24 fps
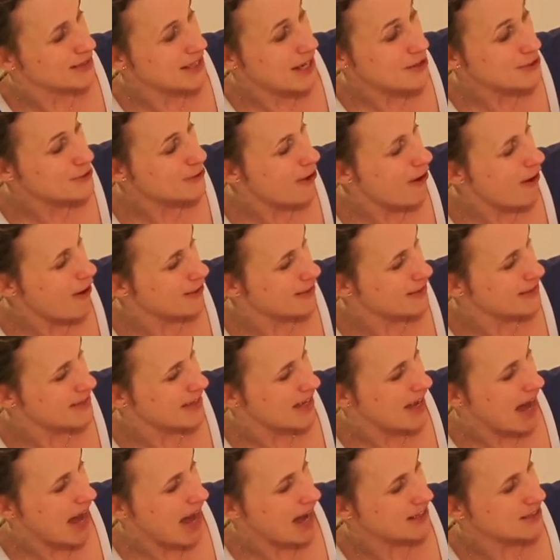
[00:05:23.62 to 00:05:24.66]
Now they're all in
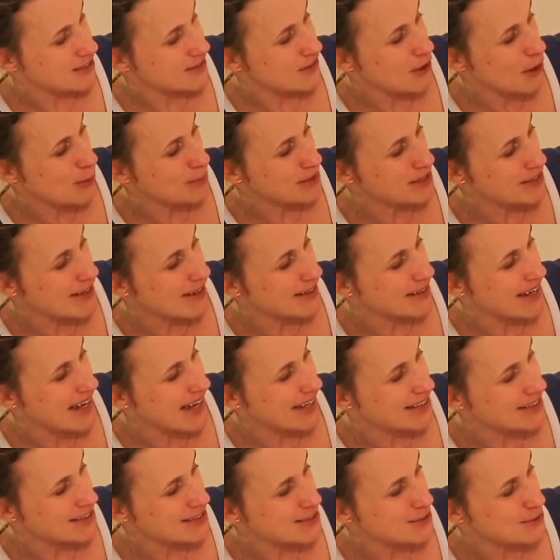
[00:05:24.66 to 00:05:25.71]
the act of helping young
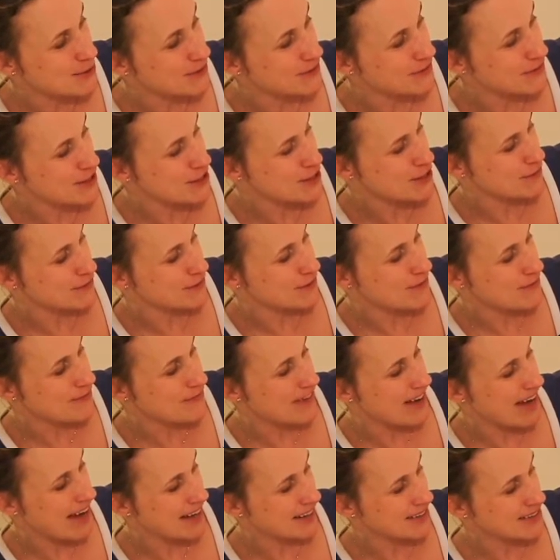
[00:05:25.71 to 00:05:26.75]
Ada sort fiction from
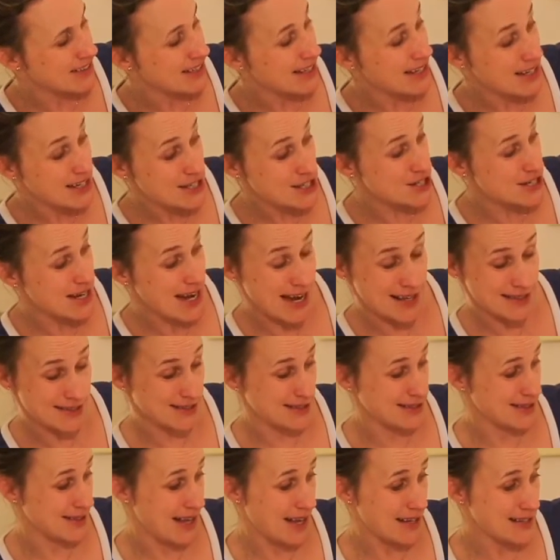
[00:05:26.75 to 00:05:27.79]
fact. She
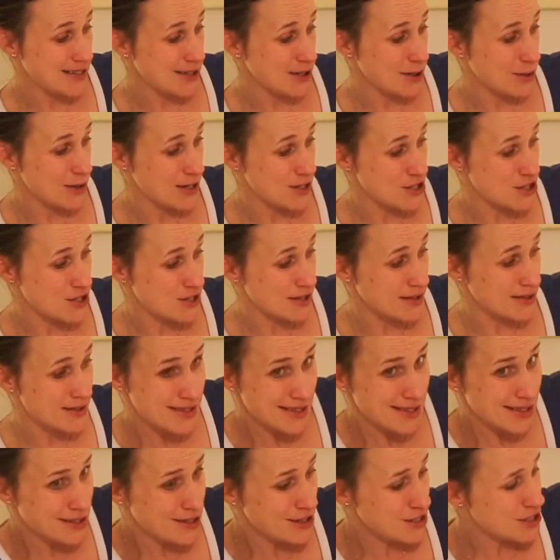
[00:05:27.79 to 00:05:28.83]
asks lots of questions.
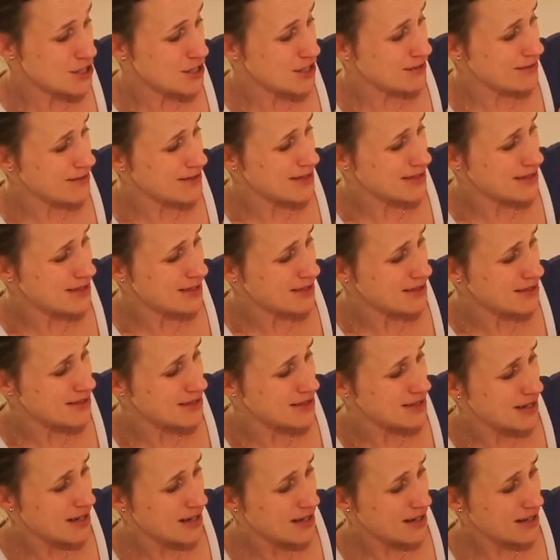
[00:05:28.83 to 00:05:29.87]
How could she
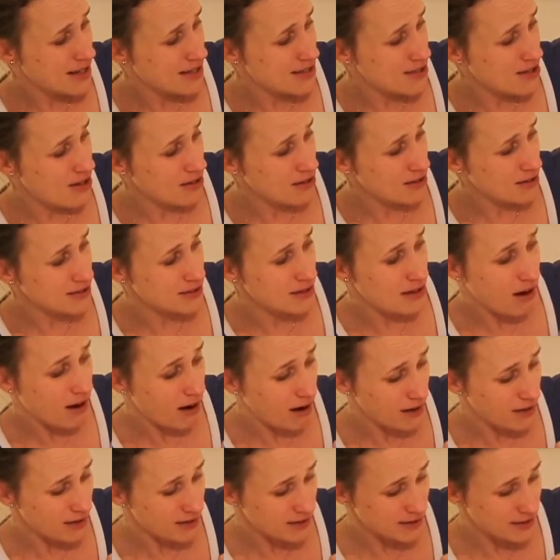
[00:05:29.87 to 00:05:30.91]
resist? It's all in the
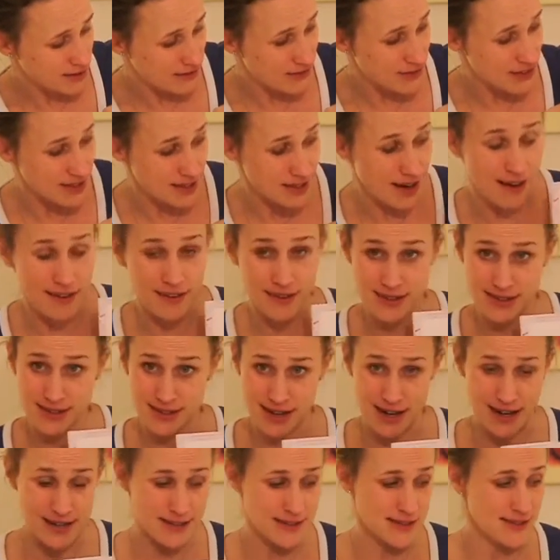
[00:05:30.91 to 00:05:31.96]
heart of a young
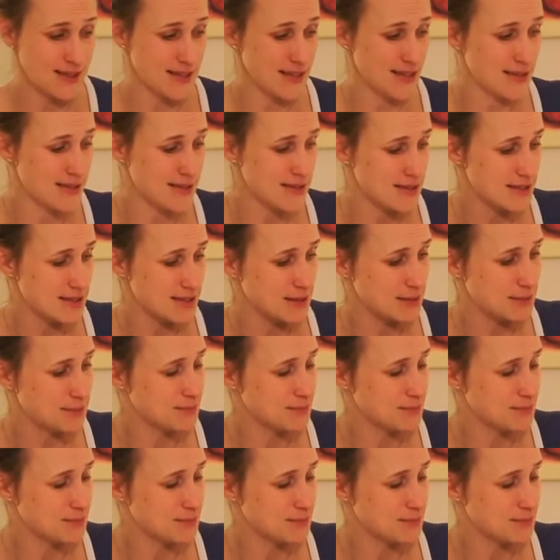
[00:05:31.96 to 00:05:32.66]
scientist.